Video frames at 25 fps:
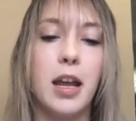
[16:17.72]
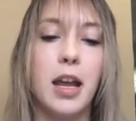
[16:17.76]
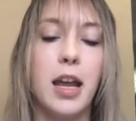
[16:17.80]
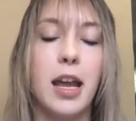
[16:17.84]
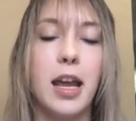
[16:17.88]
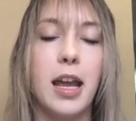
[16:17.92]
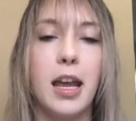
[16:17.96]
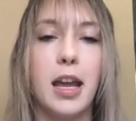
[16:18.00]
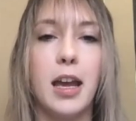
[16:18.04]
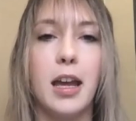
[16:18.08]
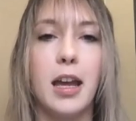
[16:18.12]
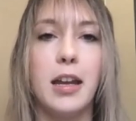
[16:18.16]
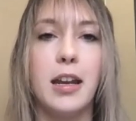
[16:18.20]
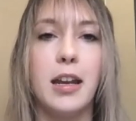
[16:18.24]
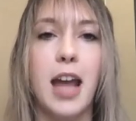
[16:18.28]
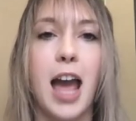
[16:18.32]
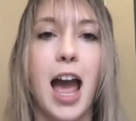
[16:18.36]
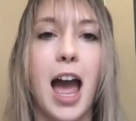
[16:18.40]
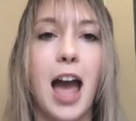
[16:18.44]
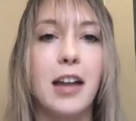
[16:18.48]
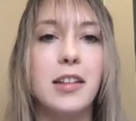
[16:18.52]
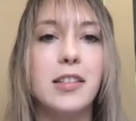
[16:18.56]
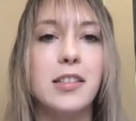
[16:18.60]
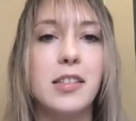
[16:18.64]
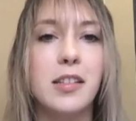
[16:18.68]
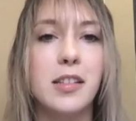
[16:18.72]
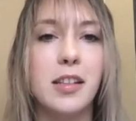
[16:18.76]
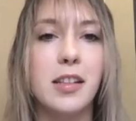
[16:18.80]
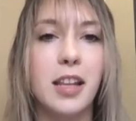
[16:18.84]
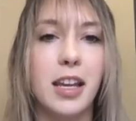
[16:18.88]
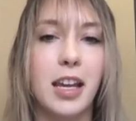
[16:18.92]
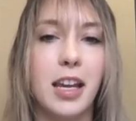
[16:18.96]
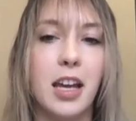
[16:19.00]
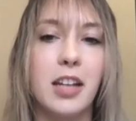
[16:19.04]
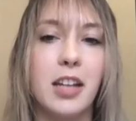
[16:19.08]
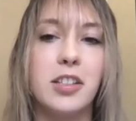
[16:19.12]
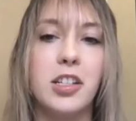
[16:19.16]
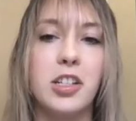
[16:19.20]
and add
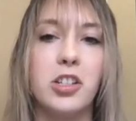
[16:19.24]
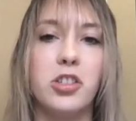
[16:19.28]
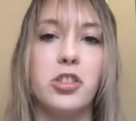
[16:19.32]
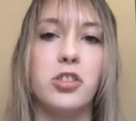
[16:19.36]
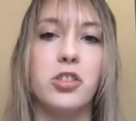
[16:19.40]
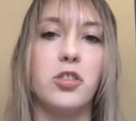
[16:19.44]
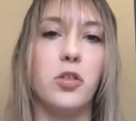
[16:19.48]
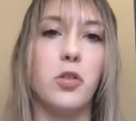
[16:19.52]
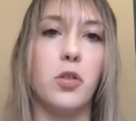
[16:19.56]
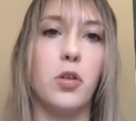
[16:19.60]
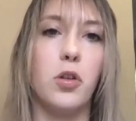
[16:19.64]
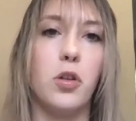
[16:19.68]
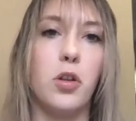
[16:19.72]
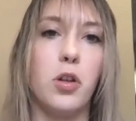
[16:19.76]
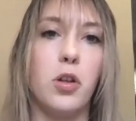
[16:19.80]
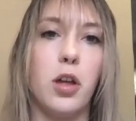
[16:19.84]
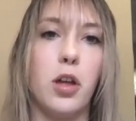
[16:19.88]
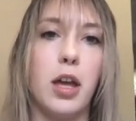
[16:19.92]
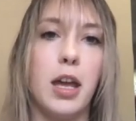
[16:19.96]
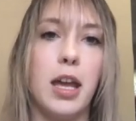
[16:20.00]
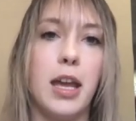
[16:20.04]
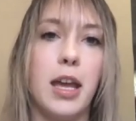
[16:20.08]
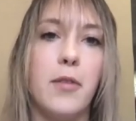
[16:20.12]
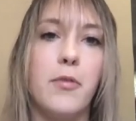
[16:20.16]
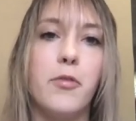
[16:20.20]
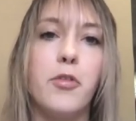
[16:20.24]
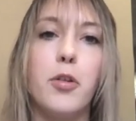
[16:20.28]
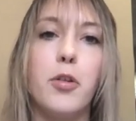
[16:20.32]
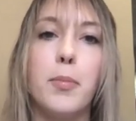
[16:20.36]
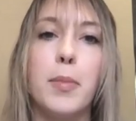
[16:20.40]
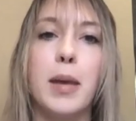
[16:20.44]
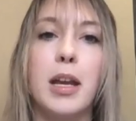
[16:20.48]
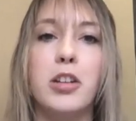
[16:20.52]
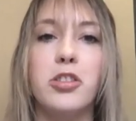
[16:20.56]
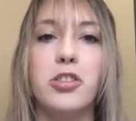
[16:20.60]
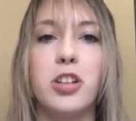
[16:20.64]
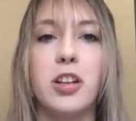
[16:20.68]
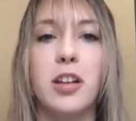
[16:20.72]
like additional
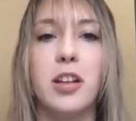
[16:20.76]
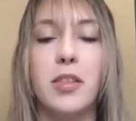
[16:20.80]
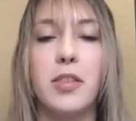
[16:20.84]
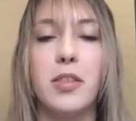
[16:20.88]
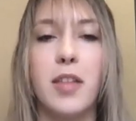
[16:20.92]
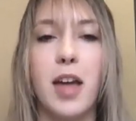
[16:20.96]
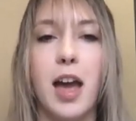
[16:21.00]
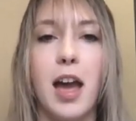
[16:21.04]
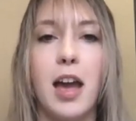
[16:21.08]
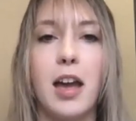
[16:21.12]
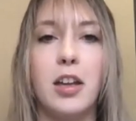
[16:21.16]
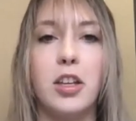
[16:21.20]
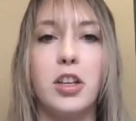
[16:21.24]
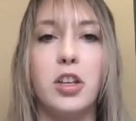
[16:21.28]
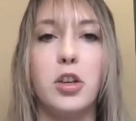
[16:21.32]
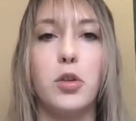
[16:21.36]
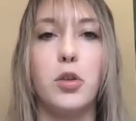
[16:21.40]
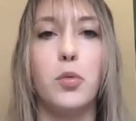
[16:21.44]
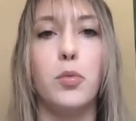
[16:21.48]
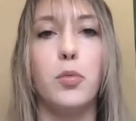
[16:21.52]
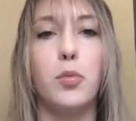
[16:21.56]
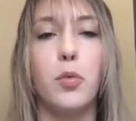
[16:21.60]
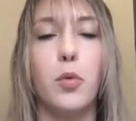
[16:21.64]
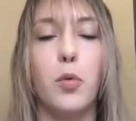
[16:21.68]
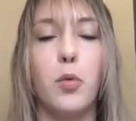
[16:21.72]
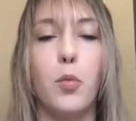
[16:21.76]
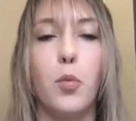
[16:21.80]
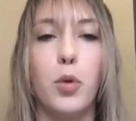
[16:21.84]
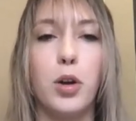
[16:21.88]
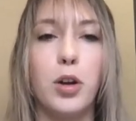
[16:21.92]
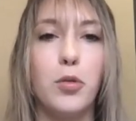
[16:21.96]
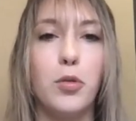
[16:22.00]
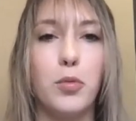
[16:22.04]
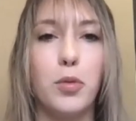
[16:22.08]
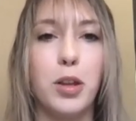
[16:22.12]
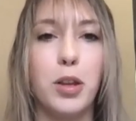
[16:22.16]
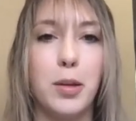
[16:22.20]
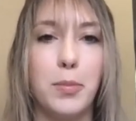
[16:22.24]
information that you
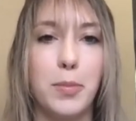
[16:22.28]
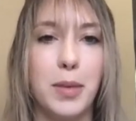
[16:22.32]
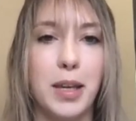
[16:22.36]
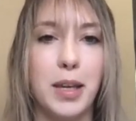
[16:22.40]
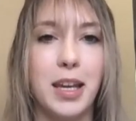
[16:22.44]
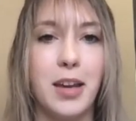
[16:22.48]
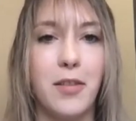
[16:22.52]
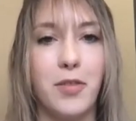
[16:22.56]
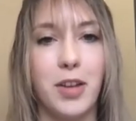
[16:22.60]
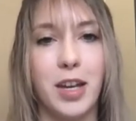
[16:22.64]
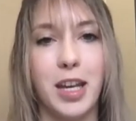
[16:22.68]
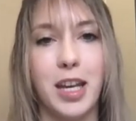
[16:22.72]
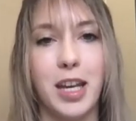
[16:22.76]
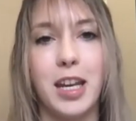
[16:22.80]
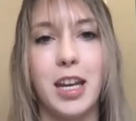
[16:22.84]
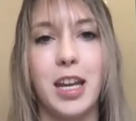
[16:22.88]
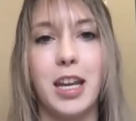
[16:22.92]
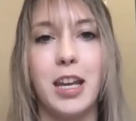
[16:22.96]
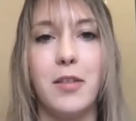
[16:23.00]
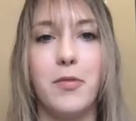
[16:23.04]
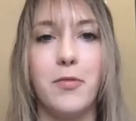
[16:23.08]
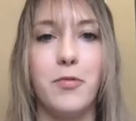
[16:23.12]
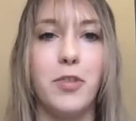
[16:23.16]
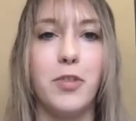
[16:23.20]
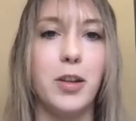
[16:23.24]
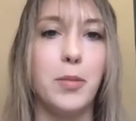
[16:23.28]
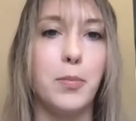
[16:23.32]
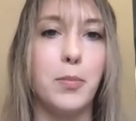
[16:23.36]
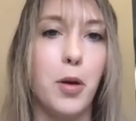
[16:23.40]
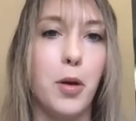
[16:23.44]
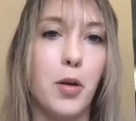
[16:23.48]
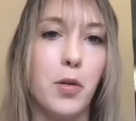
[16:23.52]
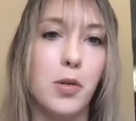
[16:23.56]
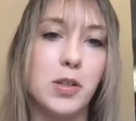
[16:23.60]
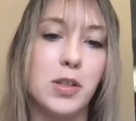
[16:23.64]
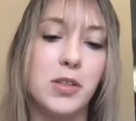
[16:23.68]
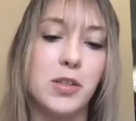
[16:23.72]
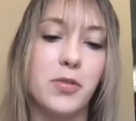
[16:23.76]
wouldn't really be giving in an in-feed
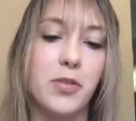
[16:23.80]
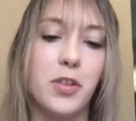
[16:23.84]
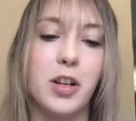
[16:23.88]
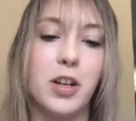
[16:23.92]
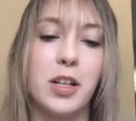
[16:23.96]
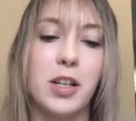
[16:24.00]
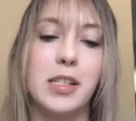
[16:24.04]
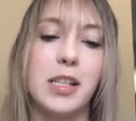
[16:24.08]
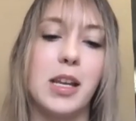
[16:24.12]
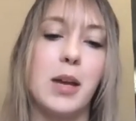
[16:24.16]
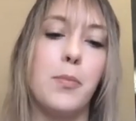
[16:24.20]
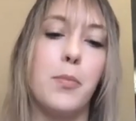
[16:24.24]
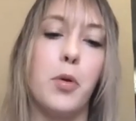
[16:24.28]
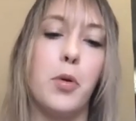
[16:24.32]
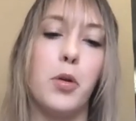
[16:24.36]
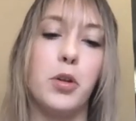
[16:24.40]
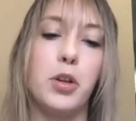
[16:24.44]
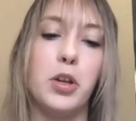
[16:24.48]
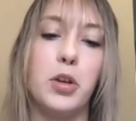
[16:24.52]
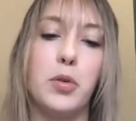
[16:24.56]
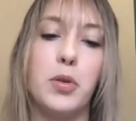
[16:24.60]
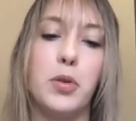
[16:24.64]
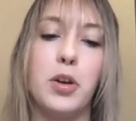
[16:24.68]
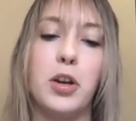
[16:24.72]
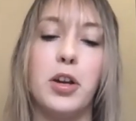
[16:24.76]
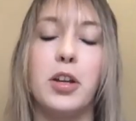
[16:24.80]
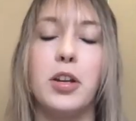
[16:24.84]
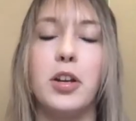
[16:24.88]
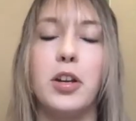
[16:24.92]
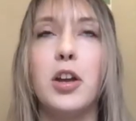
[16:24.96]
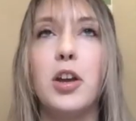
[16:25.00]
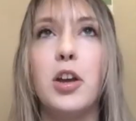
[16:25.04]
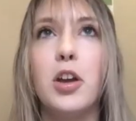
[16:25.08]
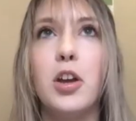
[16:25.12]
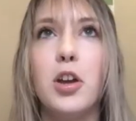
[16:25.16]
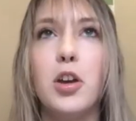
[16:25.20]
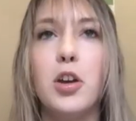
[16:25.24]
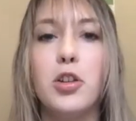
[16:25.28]
post. For example, you can
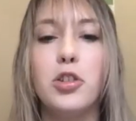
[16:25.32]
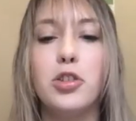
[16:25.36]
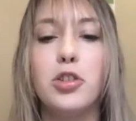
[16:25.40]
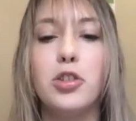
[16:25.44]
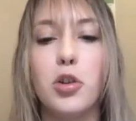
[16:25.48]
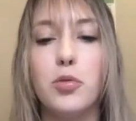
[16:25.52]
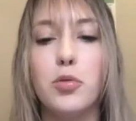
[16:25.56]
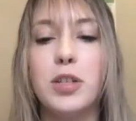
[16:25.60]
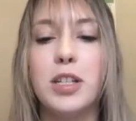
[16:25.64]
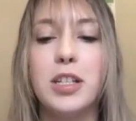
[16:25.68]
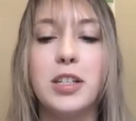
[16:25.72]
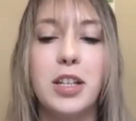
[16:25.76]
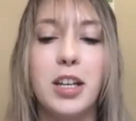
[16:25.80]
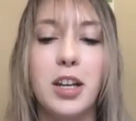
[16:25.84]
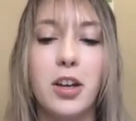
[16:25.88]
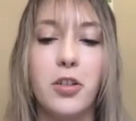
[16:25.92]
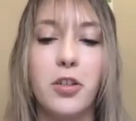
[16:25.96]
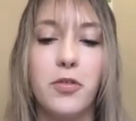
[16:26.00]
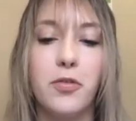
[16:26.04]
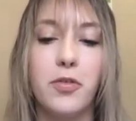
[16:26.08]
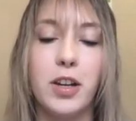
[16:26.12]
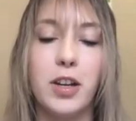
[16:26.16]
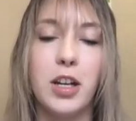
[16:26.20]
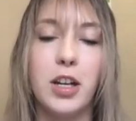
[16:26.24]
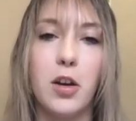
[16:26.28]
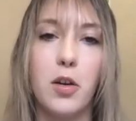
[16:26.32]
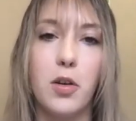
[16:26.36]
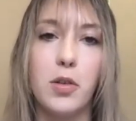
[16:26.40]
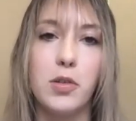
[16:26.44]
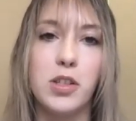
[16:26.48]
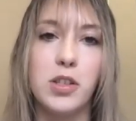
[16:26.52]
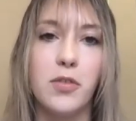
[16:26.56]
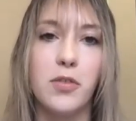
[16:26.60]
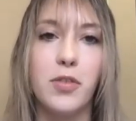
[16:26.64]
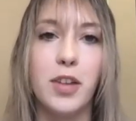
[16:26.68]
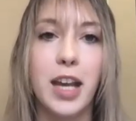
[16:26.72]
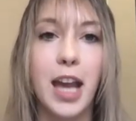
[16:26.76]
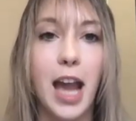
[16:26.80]
show detailed videos
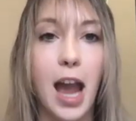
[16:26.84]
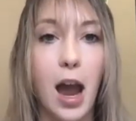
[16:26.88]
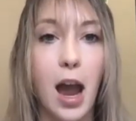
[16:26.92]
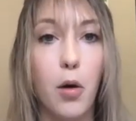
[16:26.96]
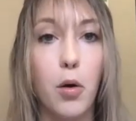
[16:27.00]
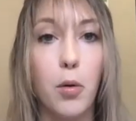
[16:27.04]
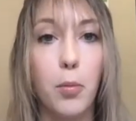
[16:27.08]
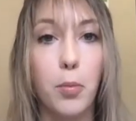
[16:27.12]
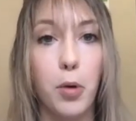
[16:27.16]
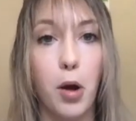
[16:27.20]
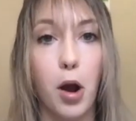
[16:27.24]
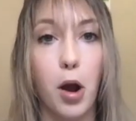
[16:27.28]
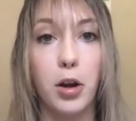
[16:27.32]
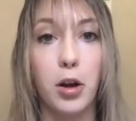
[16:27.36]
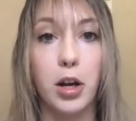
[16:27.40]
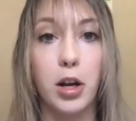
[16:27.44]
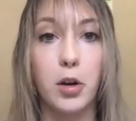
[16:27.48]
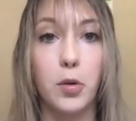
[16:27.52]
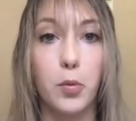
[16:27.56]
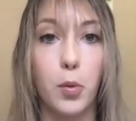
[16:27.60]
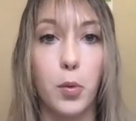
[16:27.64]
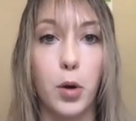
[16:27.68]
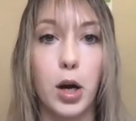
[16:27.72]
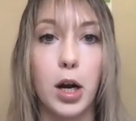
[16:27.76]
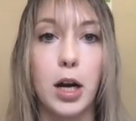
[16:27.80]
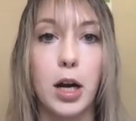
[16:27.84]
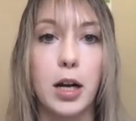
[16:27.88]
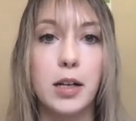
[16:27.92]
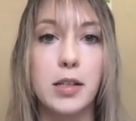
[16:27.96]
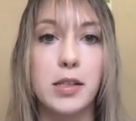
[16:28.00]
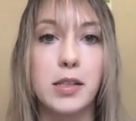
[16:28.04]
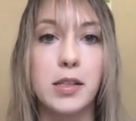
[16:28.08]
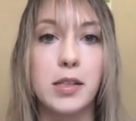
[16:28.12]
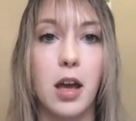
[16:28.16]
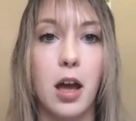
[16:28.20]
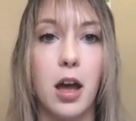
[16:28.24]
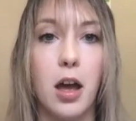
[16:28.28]
of like how a product works,